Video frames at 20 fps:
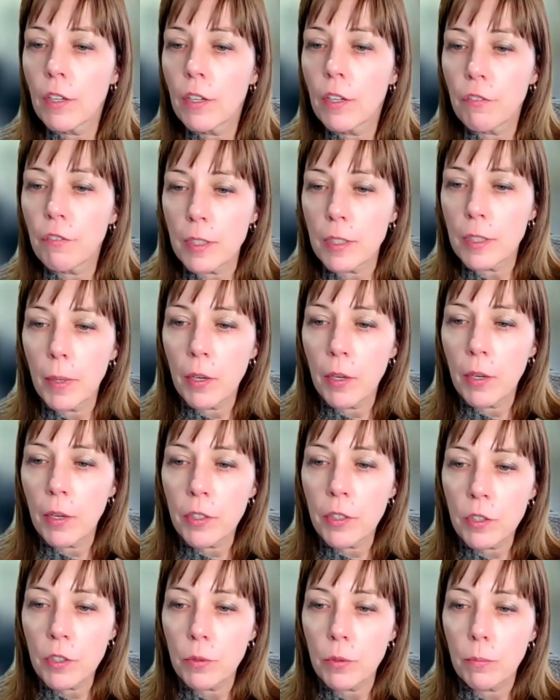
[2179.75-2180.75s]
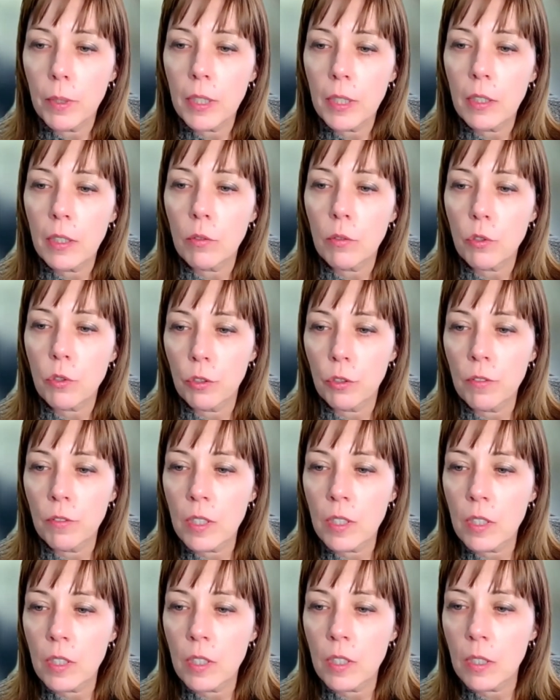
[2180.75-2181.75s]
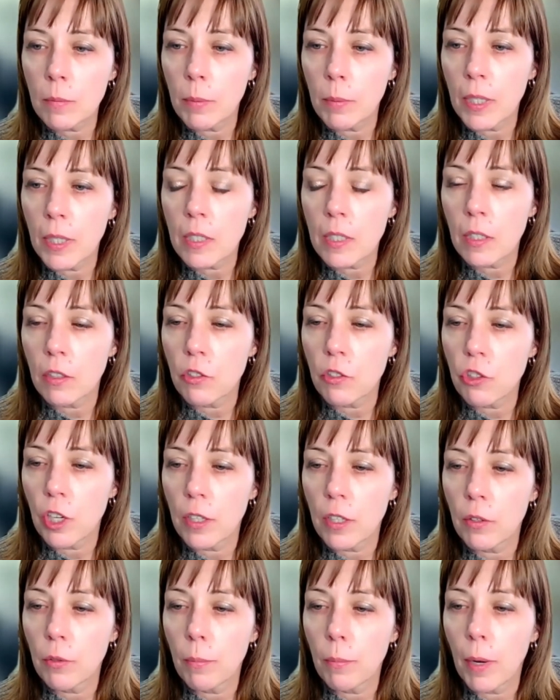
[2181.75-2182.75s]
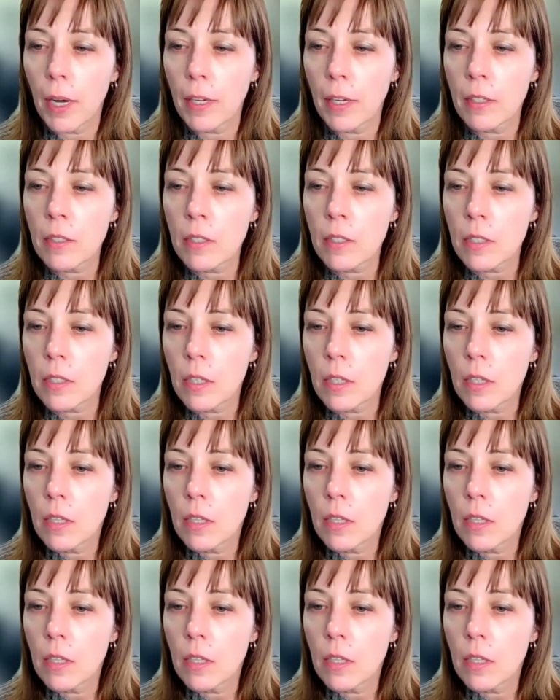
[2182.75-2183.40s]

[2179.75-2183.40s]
face barriers to medical services based on gender bias